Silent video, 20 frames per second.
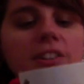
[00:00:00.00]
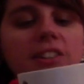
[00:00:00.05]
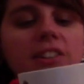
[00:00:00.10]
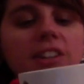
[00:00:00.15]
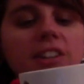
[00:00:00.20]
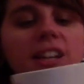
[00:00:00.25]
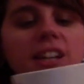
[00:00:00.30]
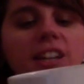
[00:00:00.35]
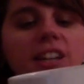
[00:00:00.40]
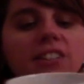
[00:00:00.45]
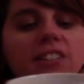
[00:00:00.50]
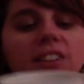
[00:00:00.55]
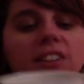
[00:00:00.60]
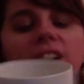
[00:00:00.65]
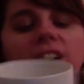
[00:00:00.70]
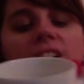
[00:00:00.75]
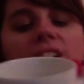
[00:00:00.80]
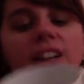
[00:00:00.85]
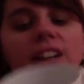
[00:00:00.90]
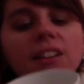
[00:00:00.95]
kitties
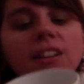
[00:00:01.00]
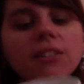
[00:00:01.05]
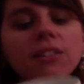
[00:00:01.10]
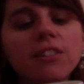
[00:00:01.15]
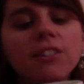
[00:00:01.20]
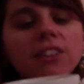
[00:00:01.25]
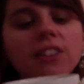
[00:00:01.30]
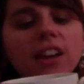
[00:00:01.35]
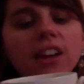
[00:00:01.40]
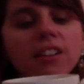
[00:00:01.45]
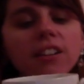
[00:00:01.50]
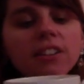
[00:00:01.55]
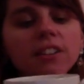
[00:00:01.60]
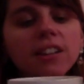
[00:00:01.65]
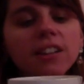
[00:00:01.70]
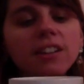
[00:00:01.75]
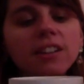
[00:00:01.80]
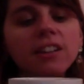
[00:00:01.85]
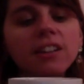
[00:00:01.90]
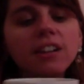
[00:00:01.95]
on it. It was
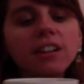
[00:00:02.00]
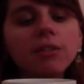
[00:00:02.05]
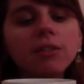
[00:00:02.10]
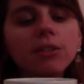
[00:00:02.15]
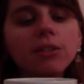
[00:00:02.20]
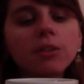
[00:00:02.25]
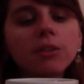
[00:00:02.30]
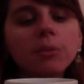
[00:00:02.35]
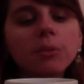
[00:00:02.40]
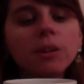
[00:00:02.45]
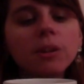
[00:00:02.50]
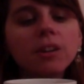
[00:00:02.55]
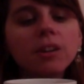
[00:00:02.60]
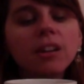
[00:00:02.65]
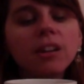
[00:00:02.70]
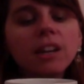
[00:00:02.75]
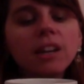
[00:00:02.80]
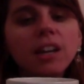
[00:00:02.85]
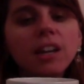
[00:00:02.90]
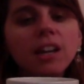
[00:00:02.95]
$1.99 for this mug,
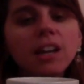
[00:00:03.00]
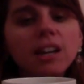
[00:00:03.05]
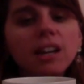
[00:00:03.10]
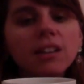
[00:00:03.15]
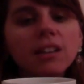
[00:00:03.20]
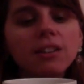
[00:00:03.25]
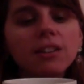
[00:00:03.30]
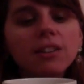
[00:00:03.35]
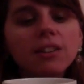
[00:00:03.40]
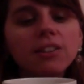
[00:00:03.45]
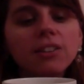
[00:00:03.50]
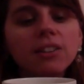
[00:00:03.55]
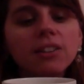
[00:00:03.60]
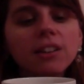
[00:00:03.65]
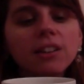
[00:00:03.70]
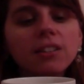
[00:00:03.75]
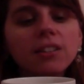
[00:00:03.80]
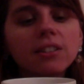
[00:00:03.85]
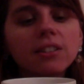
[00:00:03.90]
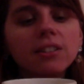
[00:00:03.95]
and look, it's got
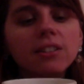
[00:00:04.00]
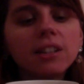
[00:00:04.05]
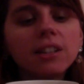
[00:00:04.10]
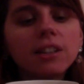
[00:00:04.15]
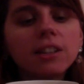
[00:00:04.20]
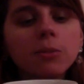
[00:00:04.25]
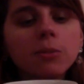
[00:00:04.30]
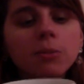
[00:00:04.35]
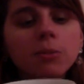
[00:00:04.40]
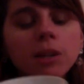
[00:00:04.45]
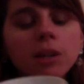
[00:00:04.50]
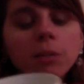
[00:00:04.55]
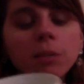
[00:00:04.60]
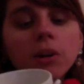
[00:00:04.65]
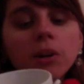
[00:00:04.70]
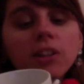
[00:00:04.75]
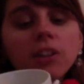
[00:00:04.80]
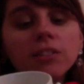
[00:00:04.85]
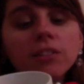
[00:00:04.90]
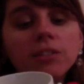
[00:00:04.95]
a little like spinning
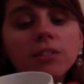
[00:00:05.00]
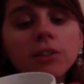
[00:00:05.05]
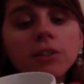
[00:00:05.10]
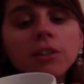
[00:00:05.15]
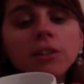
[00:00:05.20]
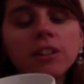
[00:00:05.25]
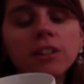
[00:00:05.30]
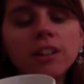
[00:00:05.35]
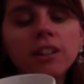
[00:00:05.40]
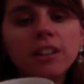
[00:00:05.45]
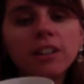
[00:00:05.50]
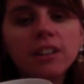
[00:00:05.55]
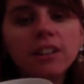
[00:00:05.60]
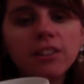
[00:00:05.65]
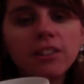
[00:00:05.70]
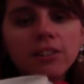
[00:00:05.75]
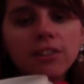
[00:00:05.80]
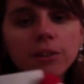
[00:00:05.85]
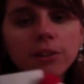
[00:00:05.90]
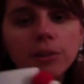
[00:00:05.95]
ball of yarn on it,
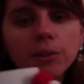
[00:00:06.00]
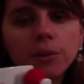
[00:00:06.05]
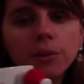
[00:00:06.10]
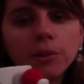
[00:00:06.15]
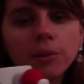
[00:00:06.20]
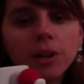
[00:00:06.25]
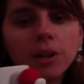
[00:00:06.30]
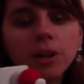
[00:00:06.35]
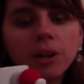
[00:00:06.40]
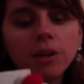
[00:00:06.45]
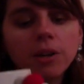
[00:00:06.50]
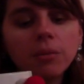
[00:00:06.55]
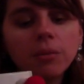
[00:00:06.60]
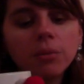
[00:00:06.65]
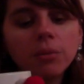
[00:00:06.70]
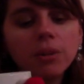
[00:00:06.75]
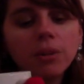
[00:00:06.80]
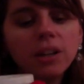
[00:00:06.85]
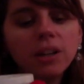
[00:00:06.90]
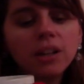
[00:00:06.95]
so
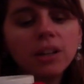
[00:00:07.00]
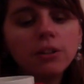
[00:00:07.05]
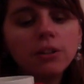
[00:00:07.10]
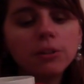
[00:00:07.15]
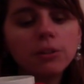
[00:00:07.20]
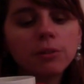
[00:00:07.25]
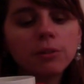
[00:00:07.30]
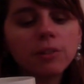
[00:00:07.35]
pretty unusual.